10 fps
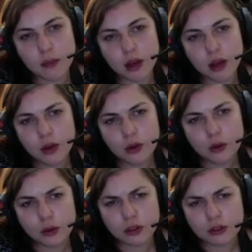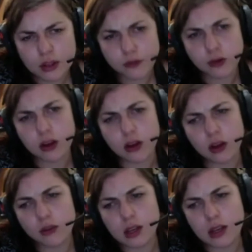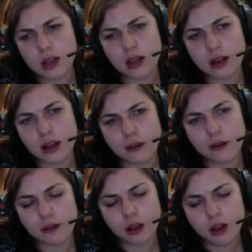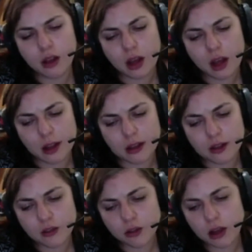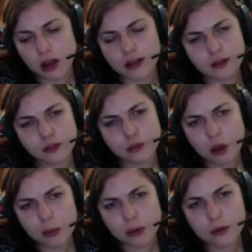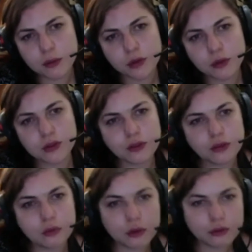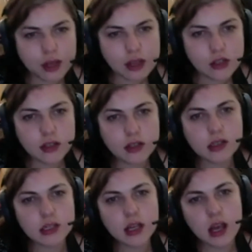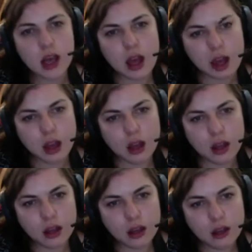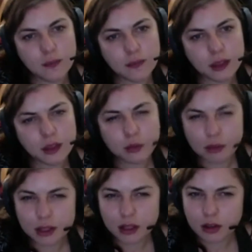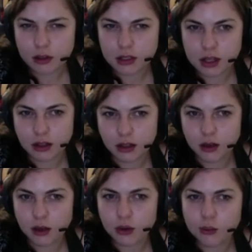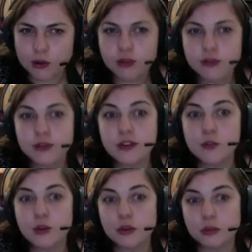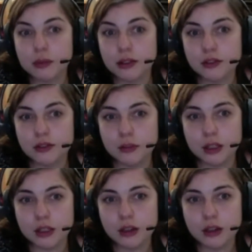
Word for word: who are different and unique and have uh, different kinds of problems, but also different motivations. And you really can understand her world feels more real to me.